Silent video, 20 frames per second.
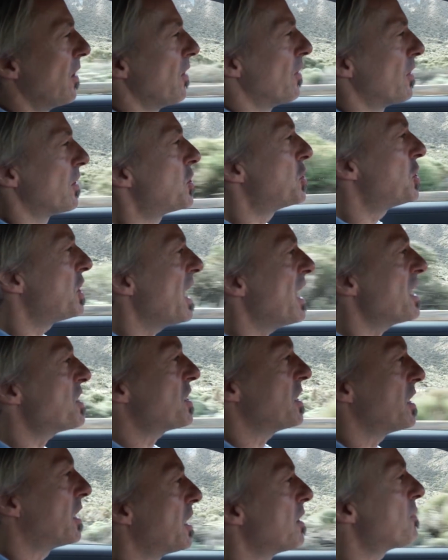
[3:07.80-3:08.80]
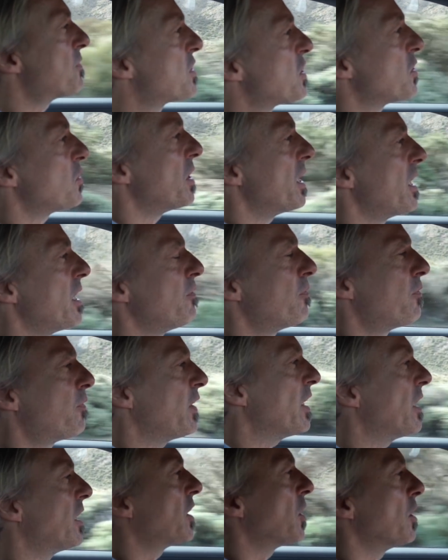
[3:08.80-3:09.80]
The chassis gives you a
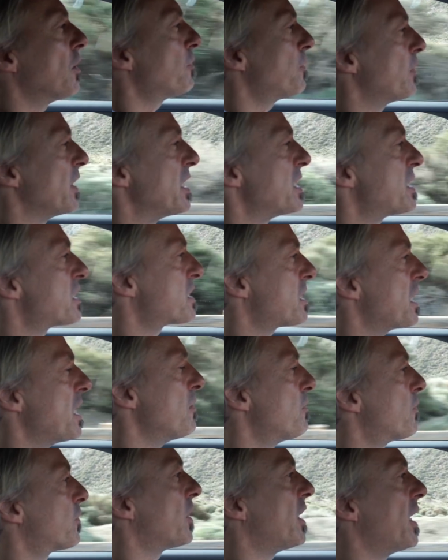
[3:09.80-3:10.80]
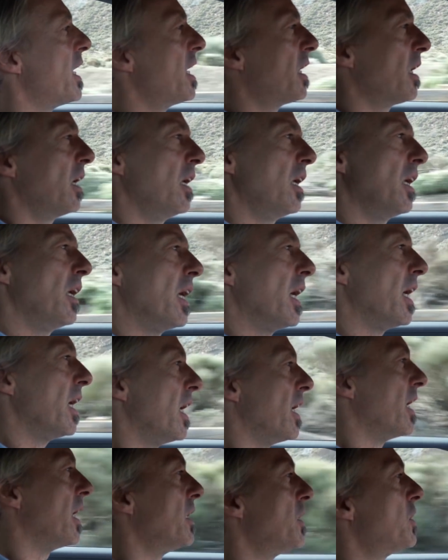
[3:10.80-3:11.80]
feeling of a safe ride,
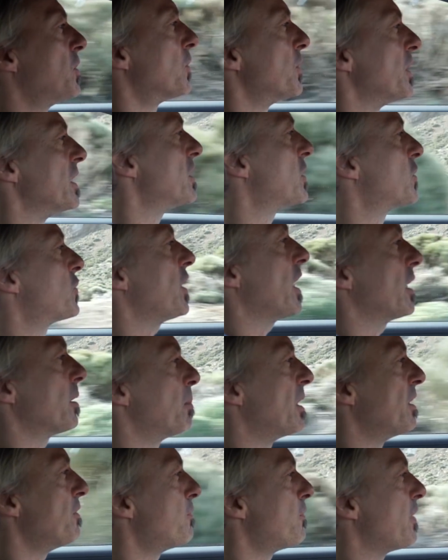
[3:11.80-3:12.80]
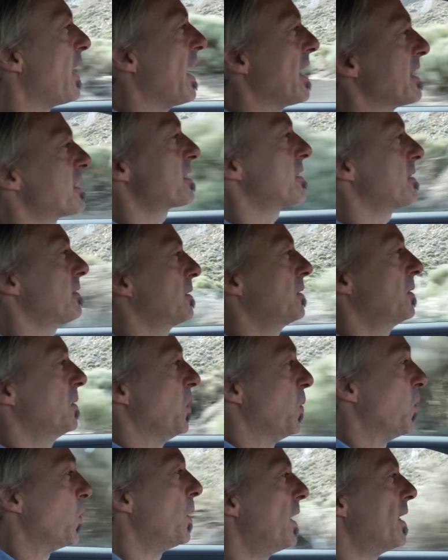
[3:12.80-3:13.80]
and you're incredibly fast.
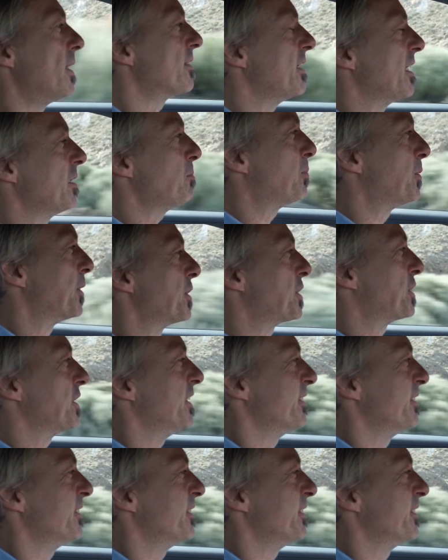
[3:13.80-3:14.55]
Well done, Porsche.